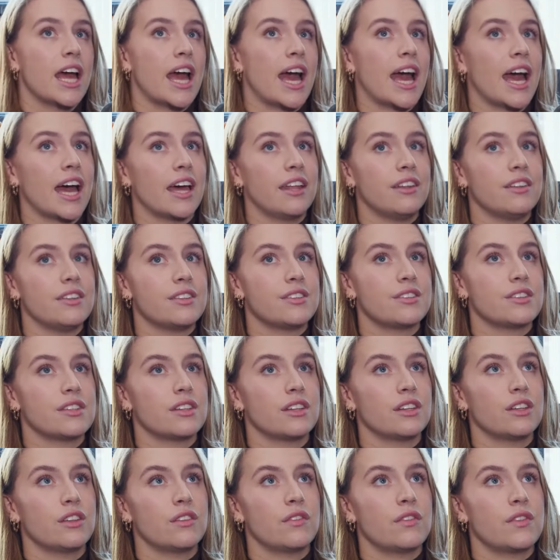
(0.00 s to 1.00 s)
And
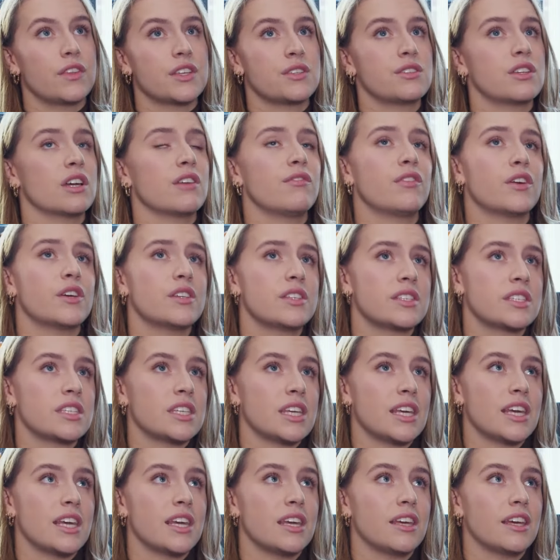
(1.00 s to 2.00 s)
this
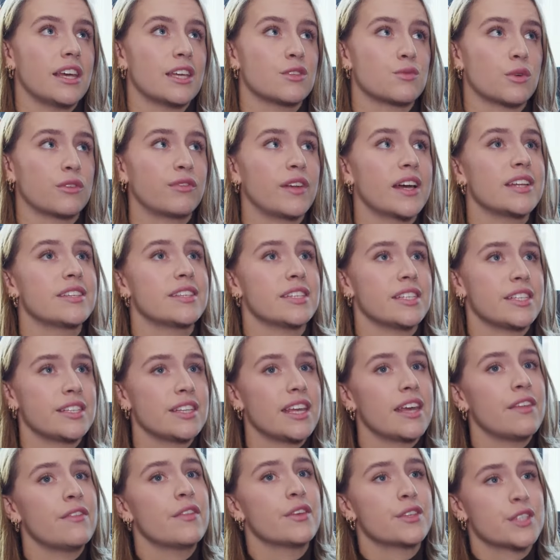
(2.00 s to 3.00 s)
diversity is reflected
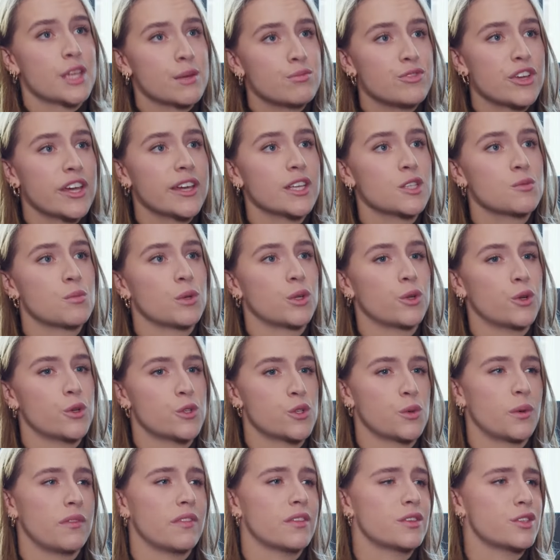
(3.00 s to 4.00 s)
in the subjects, but
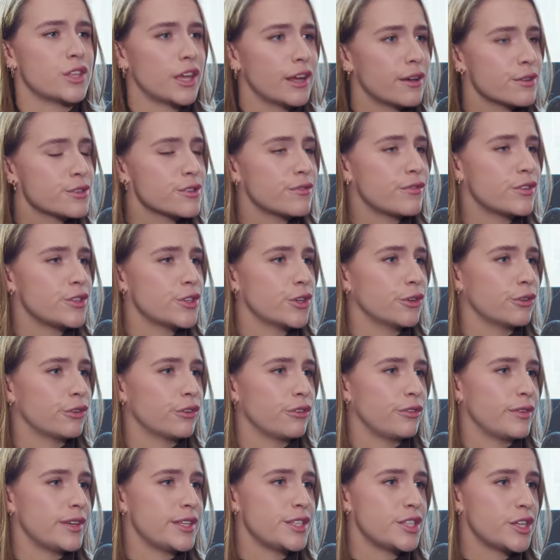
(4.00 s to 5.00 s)
also in the styles of
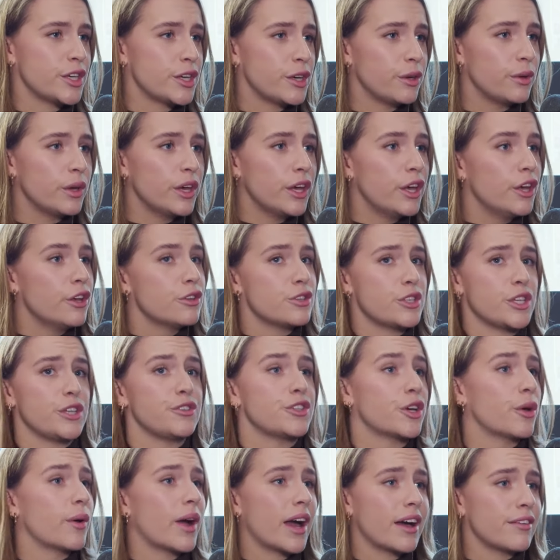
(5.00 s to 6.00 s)
photography too. So you
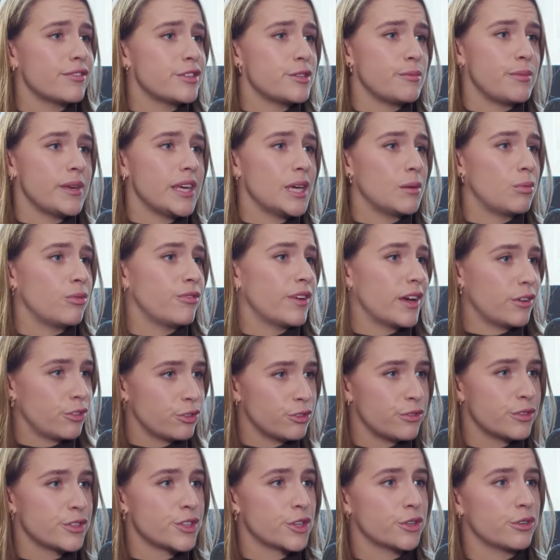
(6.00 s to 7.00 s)
don't have to be a
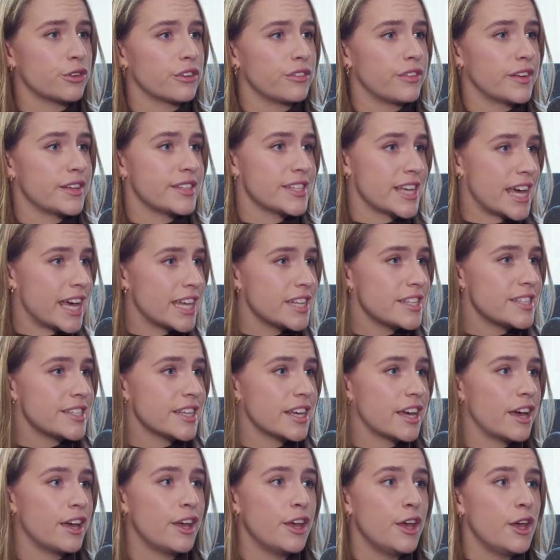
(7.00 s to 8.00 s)
professional photographer to
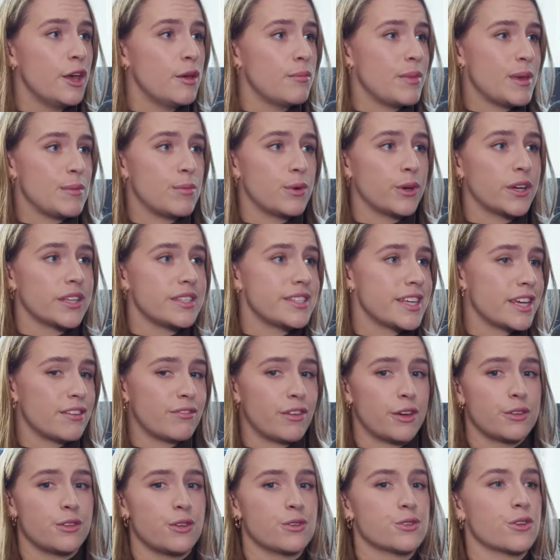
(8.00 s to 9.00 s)
enter. People can take
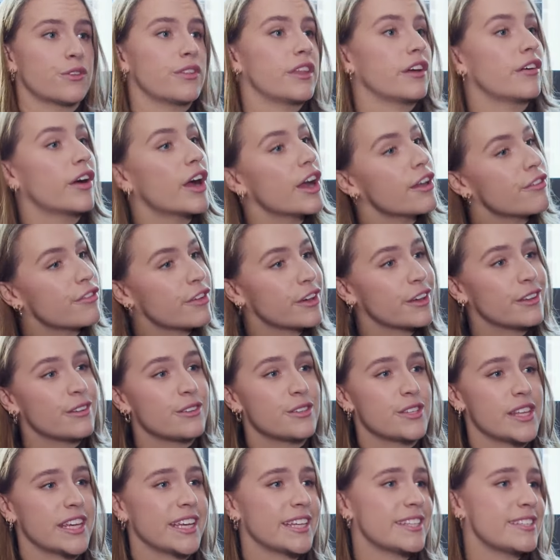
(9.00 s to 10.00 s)
photos on their
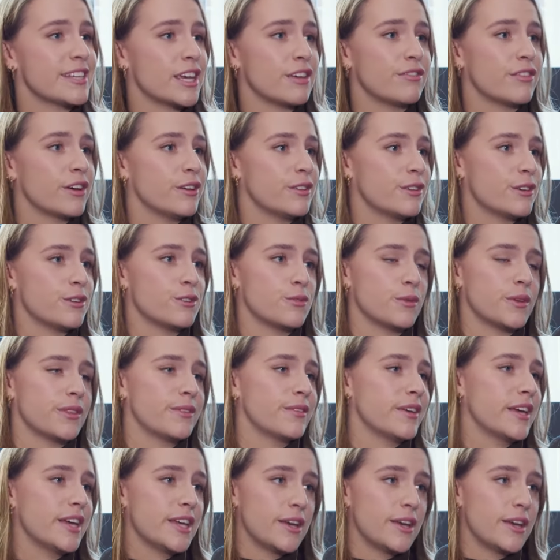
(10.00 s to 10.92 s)
iPhones. They can take photos with